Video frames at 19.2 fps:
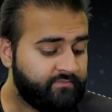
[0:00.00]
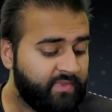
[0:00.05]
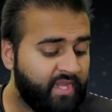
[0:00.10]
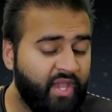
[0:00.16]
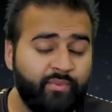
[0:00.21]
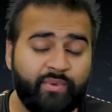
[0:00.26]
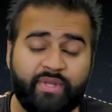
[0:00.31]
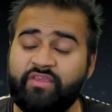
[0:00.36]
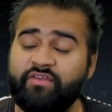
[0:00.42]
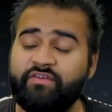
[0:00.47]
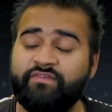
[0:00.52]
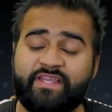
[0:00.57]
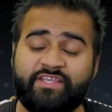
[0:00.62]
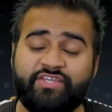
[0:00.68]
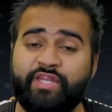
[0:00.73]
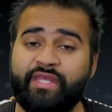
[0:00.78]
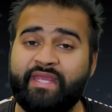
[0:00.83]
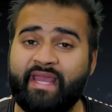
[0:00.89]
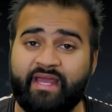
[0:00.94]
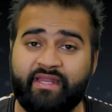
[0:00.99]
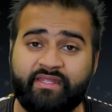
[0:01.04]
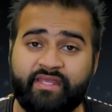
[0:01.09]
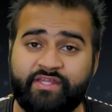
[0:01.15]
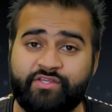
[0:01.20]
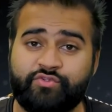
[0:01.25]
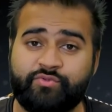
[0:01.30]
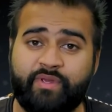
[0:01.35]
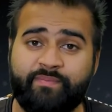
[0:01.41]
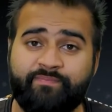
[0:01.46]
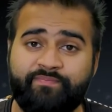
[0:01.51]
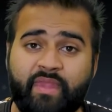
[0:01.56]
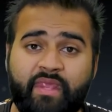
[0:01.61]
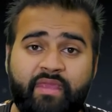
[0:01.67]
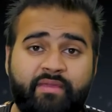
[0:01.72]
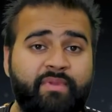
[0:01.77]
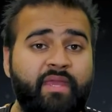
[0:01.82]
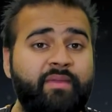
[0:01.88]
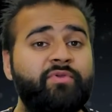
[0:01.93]
And when you eventually can get to him,
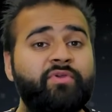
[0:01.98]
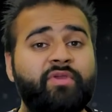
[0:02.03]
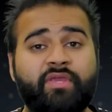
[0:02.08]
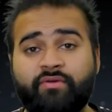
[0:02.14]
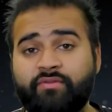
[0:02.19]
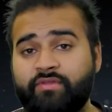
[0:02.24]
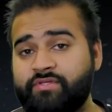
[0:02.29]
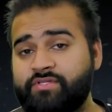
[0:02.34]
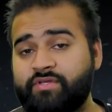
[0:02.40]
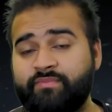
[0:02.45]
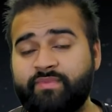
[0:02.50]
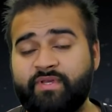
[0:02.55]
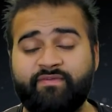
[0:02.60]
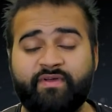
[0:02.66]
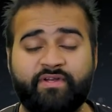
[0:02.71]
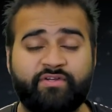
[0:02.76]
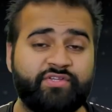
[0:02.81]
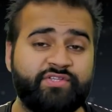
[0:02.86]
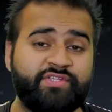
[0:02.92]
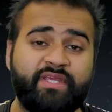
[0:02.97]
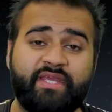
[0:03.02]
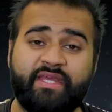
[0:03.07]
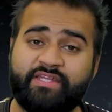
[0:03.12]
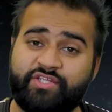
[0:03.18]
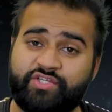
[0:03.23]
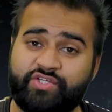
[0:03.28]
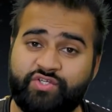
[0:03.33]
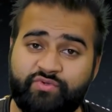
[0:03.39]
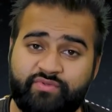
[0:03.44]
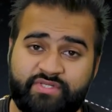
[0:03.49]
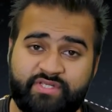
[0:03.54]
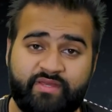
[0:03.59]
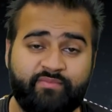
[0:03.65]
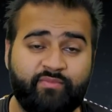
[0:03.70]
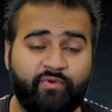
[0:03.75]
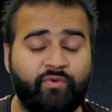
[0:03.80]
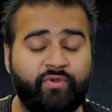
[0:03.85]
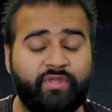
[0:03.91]
maybe you kill those company veterans, you get to shoot
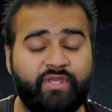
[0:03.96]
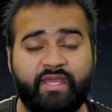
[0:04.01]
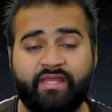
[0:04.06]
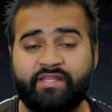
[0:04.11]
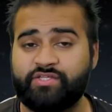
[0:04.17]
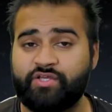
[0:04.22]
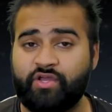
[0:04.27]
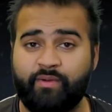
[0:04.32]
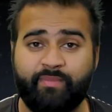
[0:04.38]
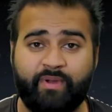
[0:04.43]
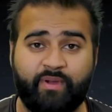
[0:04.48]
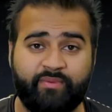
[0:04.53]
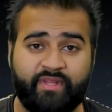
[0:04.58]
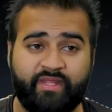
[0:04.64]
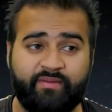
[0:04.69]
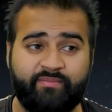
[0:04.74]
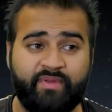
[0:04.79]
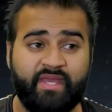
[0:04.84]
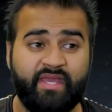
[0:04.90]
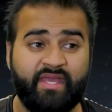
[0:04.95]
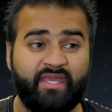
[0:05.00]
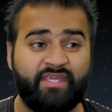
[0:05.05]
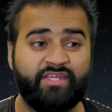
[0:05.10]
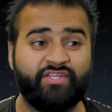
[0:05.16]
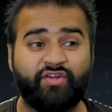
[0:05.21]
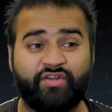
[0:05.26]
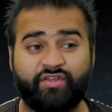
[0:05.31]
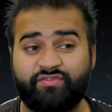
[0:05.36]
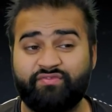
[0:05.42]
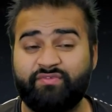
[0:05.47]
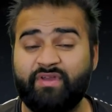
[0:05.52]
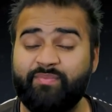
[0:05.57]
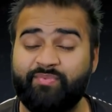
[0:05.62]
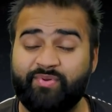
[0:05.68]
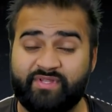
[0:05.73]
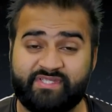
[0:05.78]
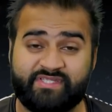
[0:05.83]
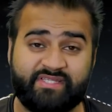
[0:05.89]
him, or you get into combat with him. He's got a
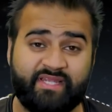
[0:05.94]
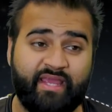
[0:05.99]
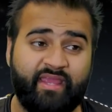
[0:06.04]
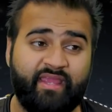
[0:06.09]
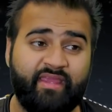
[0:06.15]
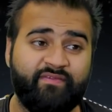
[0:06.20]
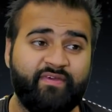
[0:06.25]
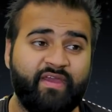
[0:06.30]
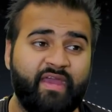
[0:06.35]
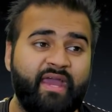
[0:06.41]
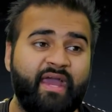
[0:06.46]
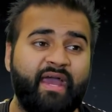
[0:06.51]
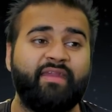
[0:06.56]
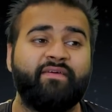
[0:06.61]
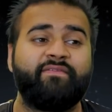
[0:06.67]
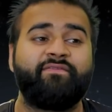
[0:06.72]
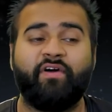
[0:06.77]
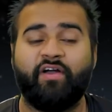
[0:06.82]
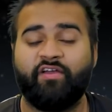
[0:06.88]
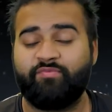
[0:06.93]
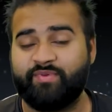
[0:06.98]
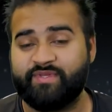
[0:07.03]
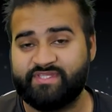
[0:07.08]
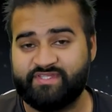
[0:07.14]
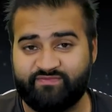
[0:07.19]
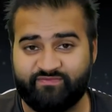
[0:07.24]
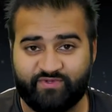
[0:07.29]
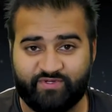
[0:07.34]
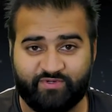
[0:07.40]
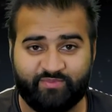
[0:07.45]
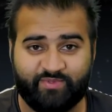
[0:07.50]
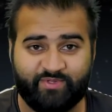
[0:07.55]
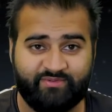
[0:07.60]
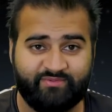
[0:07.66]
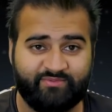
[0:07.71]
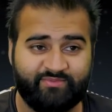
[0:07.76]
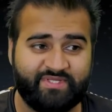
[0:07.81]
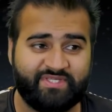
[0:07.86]
3+ save and a 5+
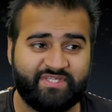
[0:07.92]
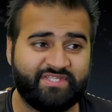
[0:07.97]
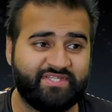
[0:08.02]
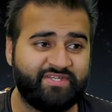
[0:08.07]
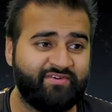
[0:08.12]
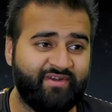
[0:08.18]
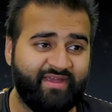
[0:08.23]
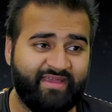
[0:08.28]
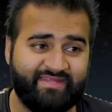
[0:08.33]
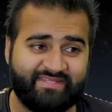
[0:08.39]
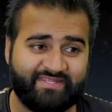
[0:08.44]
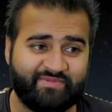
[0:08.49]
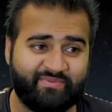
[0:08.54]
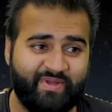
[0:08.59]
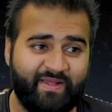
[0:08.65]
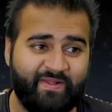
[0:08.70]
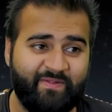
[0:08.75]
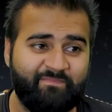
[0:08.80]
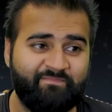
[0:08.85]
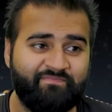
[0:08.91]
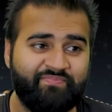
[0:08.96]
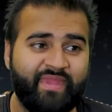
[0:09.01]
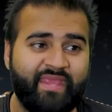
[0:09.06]
invulnerable, which is great as well.